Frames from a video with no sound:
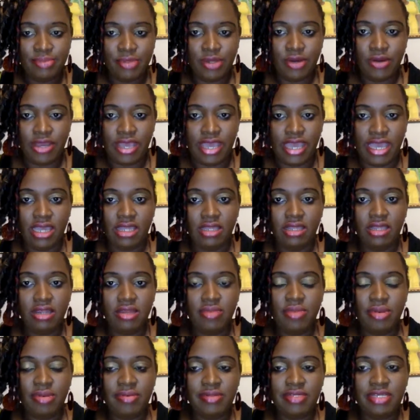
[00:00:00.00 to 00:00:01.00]
Okay, a lot
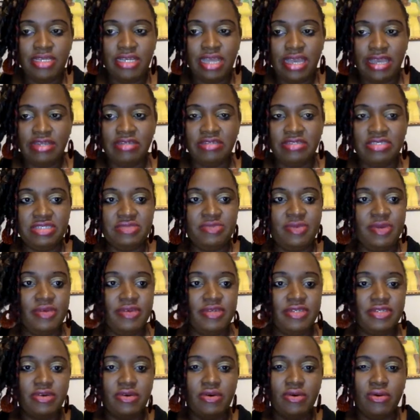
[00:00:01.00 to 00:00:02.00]
of people think it was
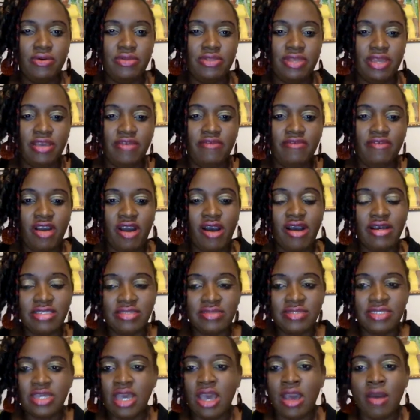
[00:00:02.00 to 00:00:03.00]
spirit, oh, they've caused
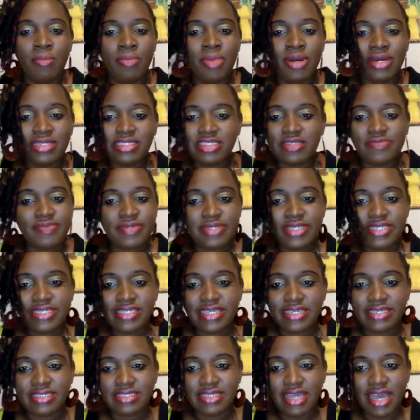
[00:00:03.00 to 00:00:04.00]
me, but spirit
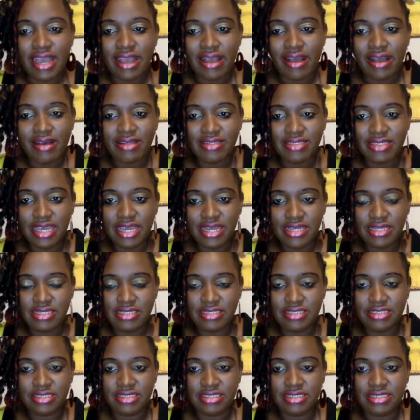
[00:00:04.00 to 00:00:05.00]
does not cause any
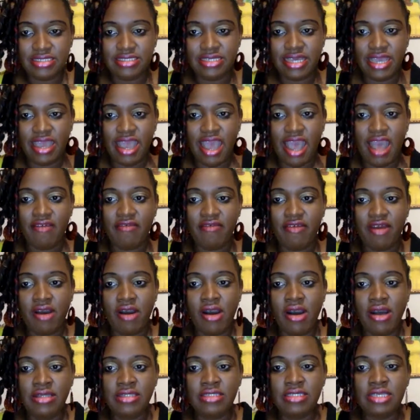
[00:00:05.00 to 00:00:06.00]
disease. They
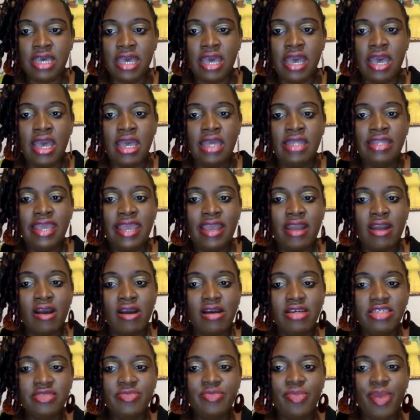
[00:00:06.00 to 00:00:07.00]

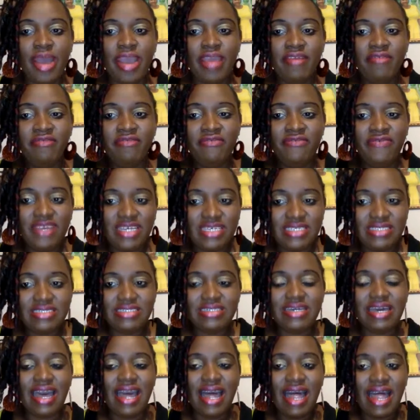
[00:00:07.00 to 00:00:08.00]
caused by
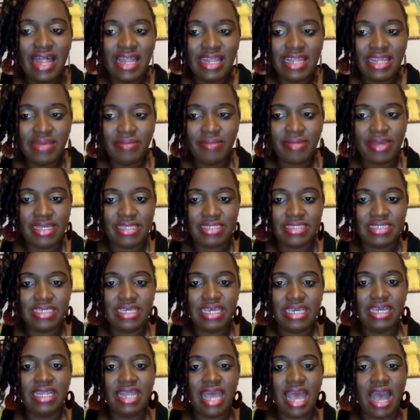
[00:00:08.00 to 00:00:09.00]
physical element
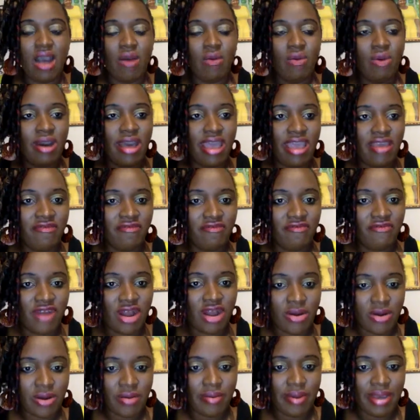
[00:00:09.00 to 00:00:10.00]
in our
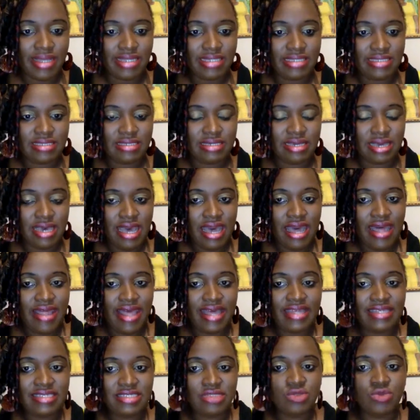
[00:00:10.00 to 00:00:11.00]
environment.
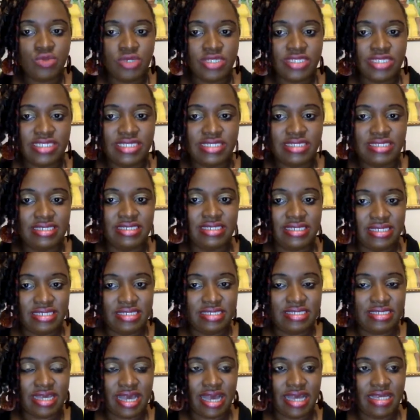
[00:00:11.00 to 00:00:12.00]
That is what the
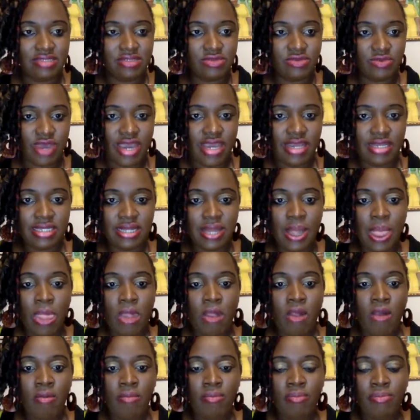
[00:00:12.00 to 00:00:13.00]
disease does, right?
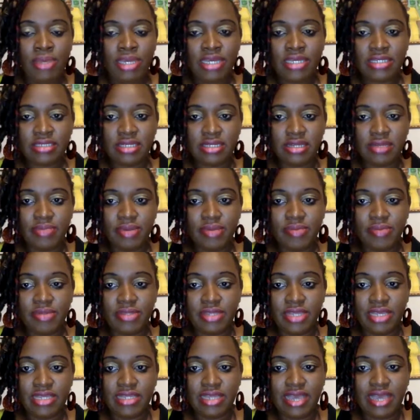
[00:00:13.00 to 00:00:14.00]
Because a lot of people
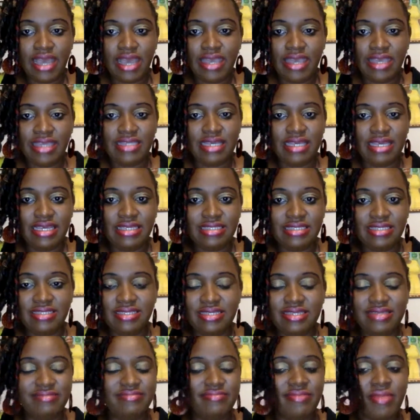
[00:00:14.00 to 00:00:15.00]
think that it
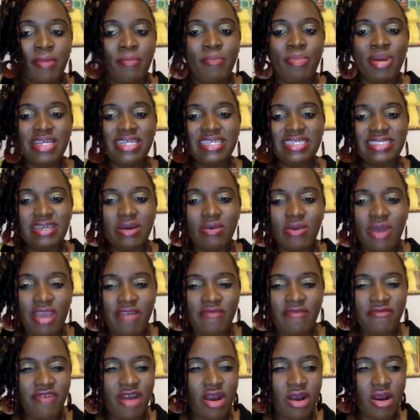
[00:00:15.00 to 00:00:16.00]
but it's our
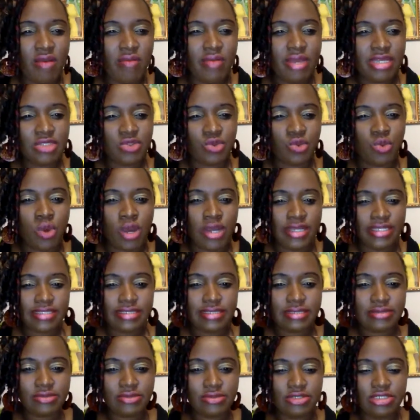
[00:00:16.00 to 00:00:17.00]
environment. What
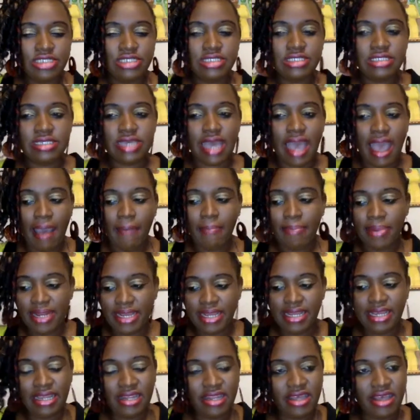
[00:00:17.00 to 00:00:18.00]
is
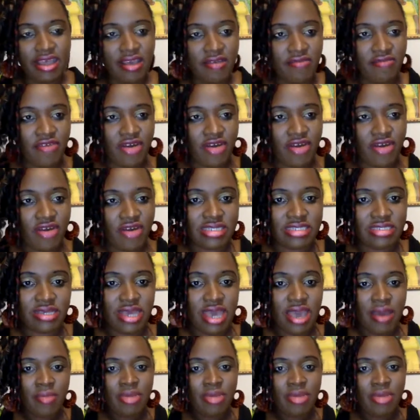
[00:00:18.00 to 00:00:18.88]
happening in the environment?